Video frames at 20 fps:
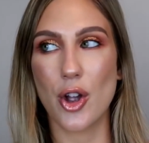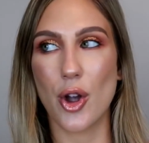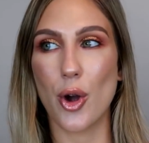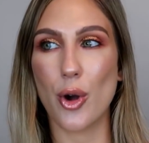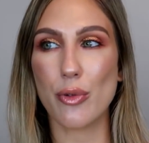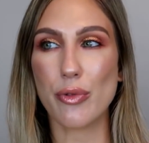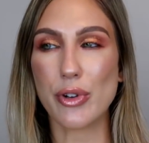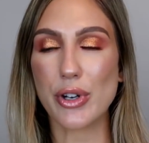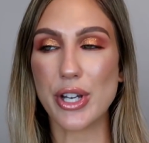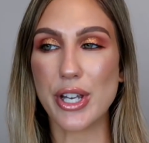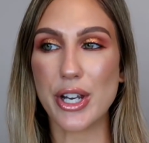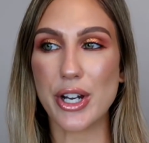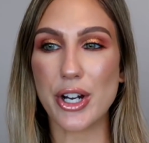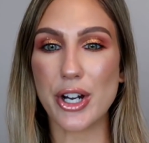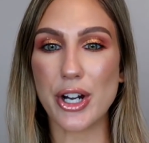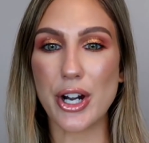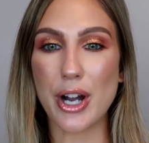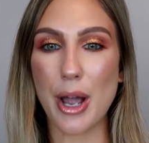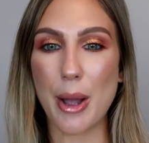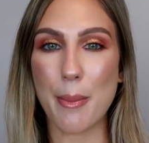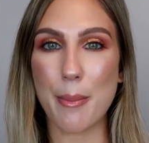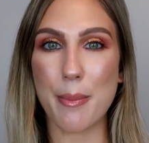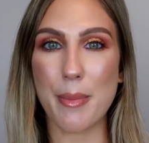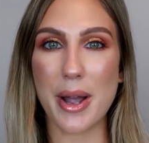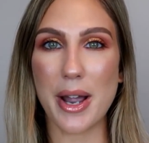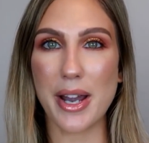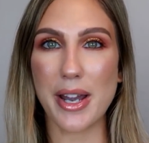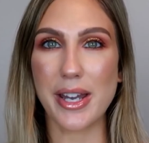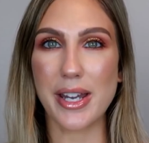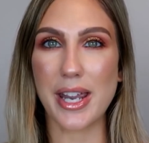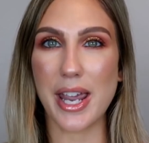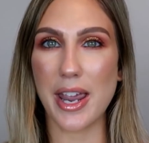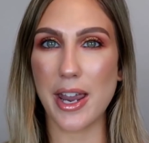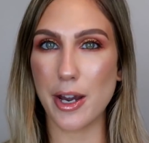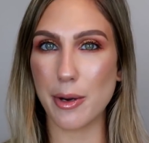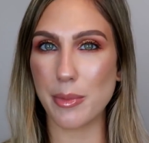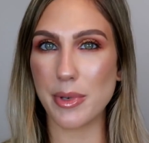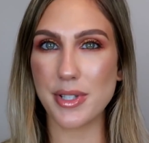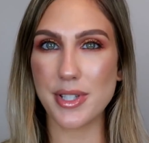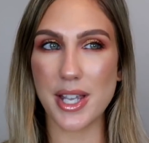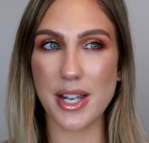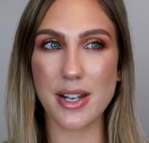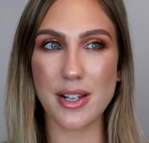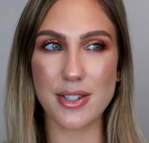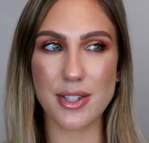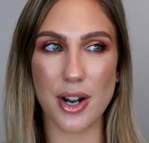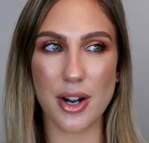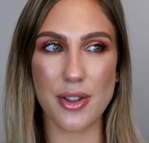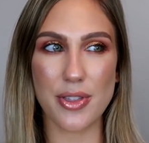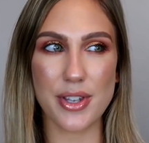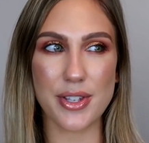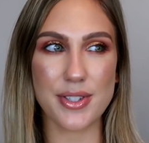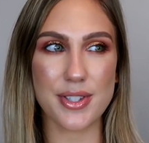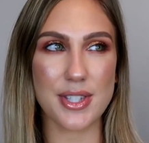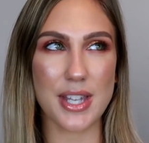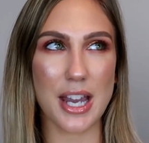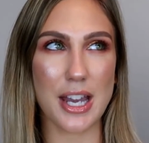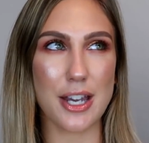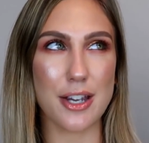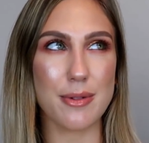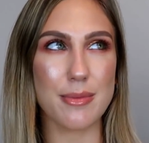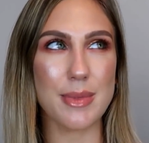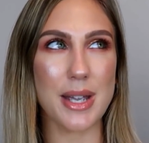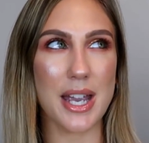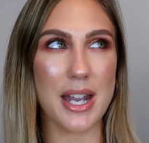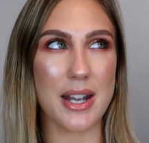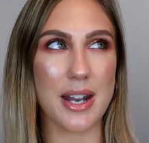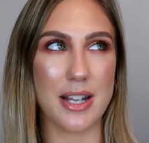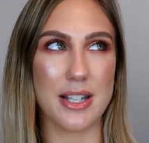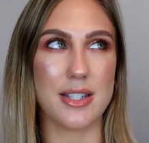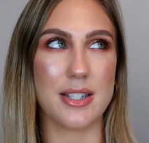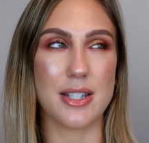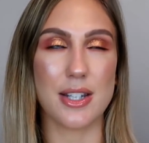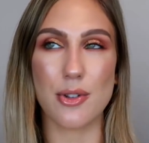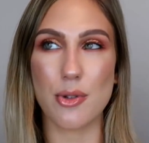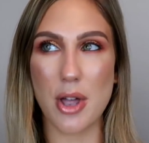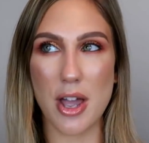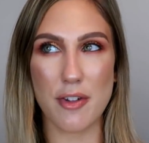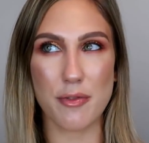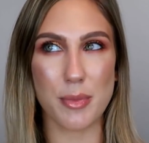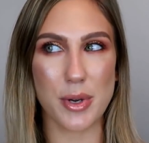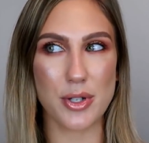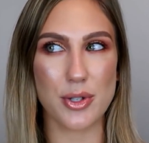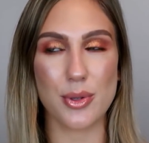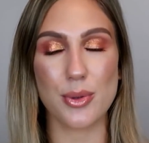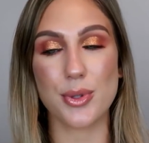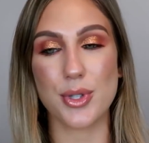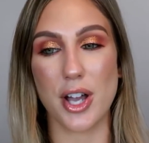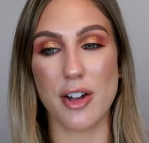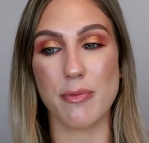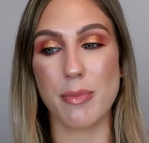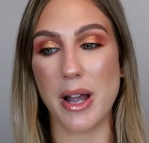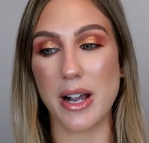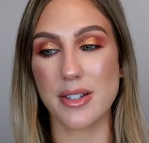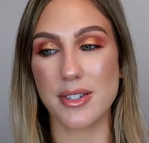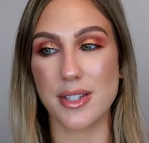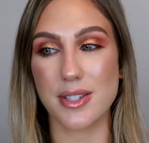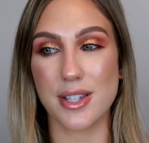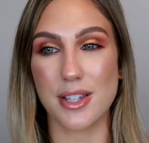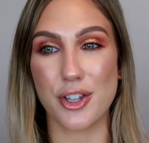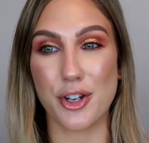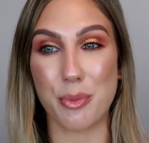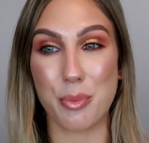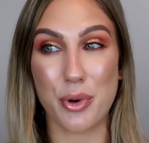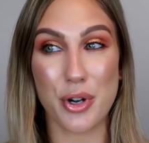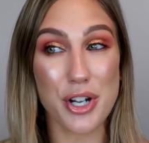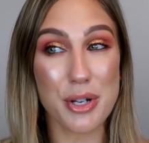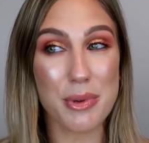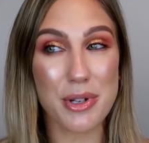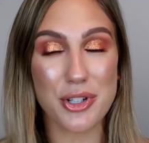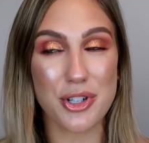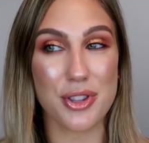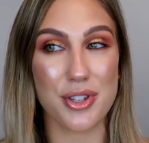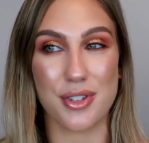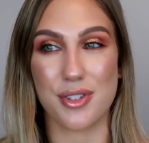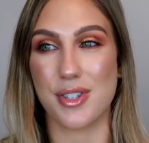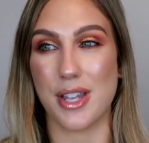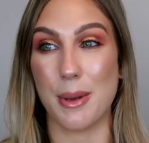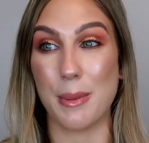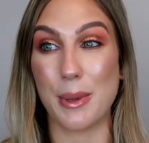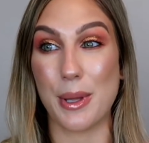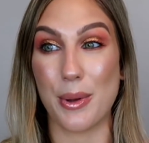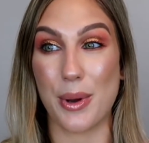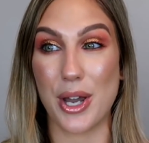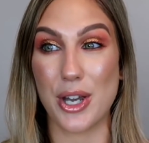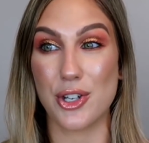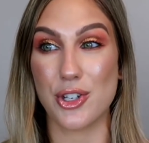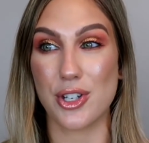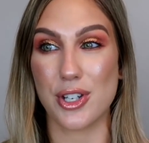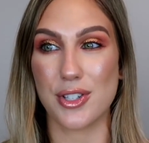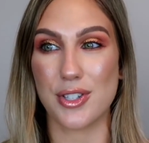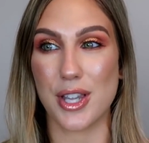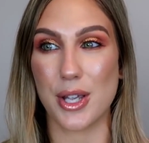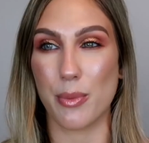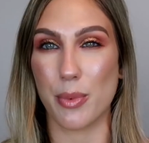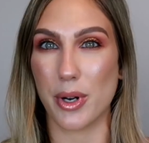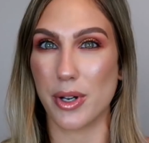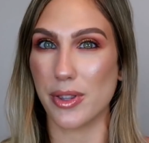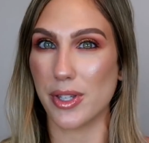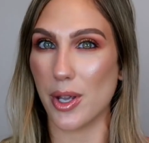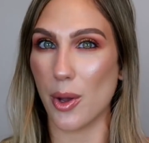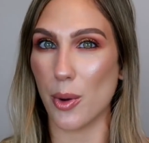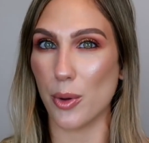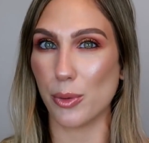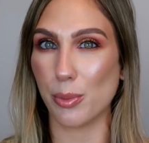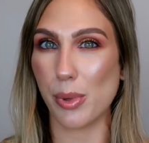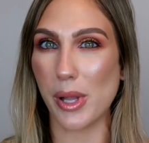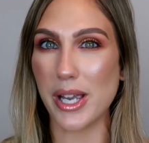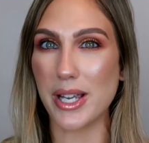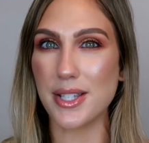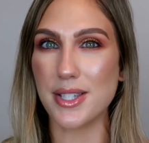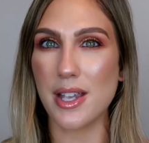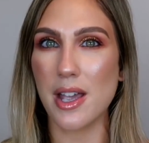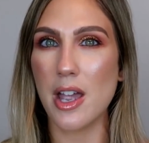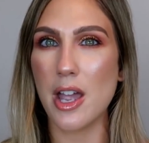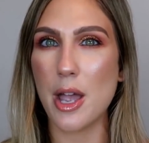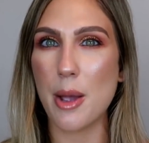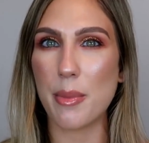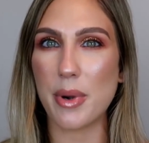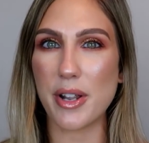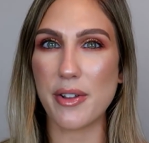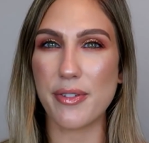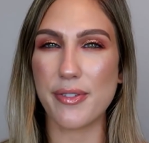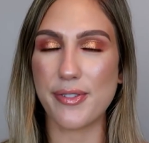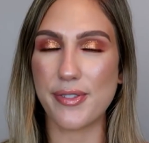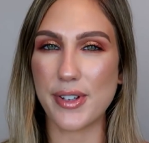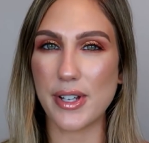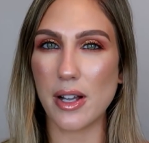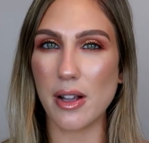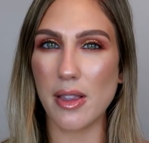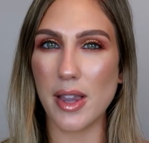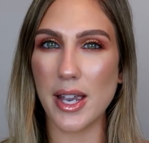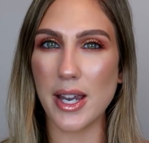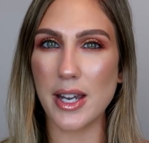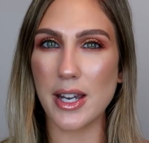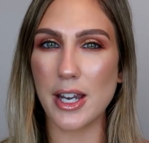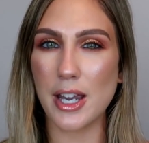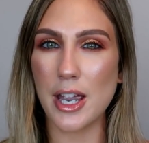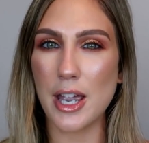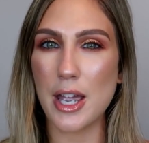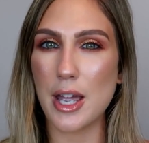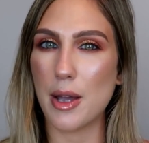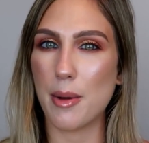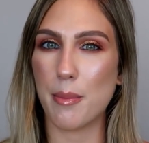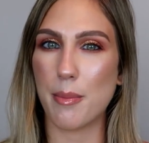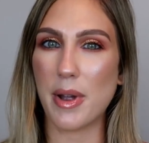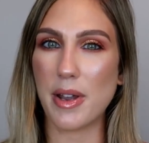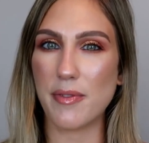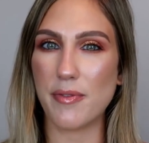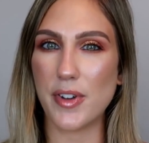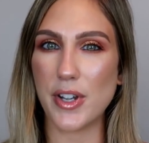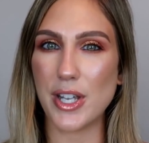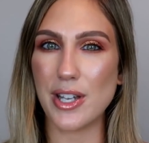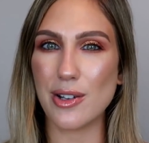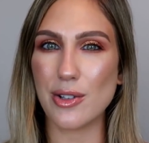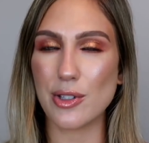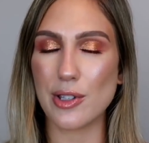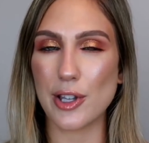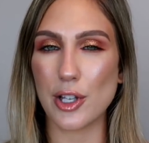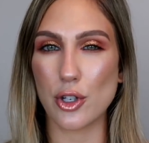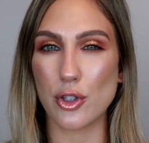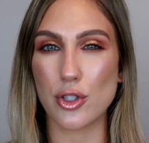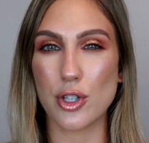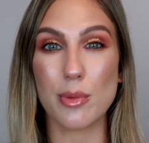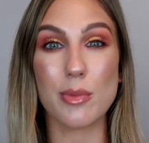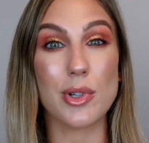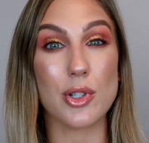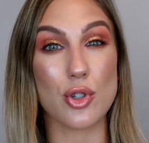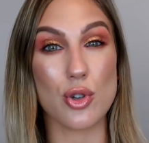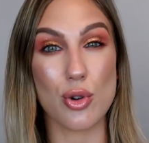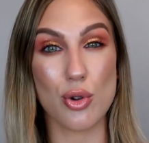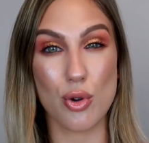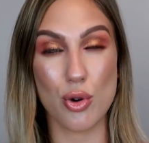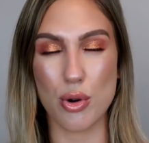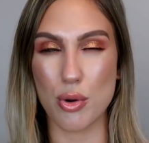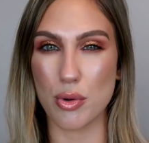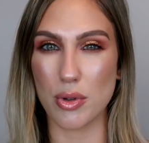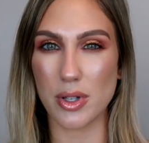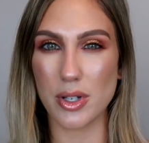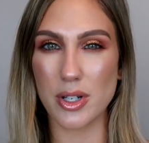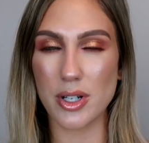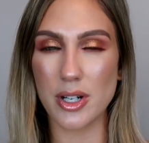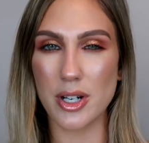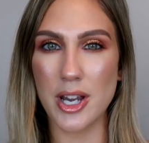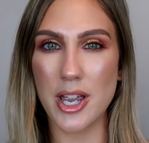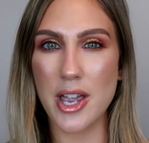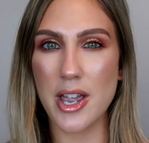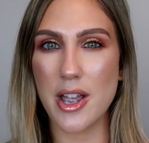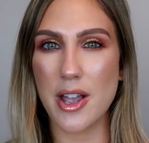over here, my camera settings are the same and I still have my two softboxes and they're pretty much in the same location as they were in the old place, but I feel like my videos look so much cooler